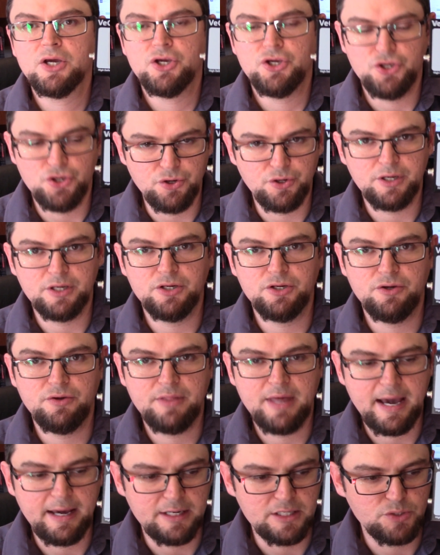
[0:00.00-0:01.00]
you can do
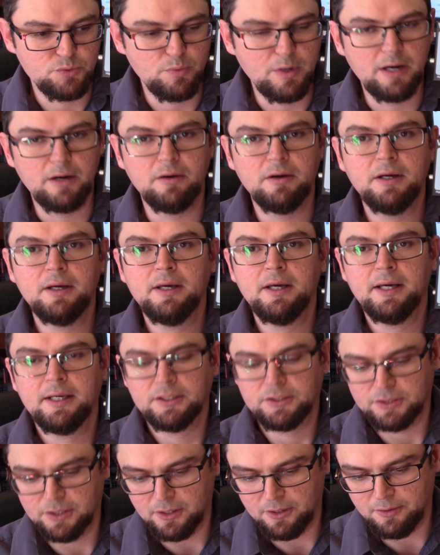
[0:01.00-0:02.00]
that as well.
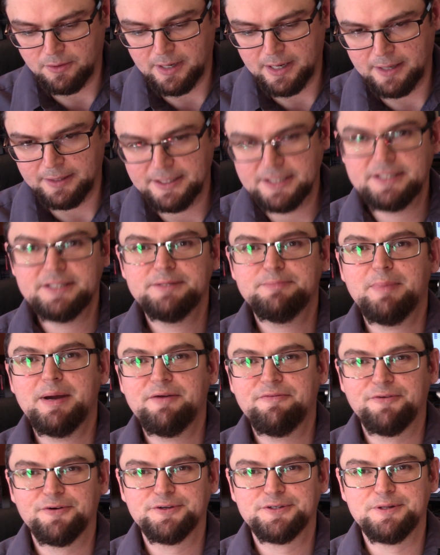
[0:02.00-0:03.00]
So uh, this is my
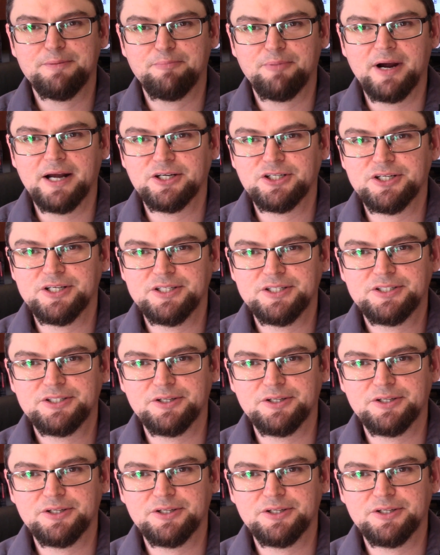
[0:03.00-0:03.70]
first impressions.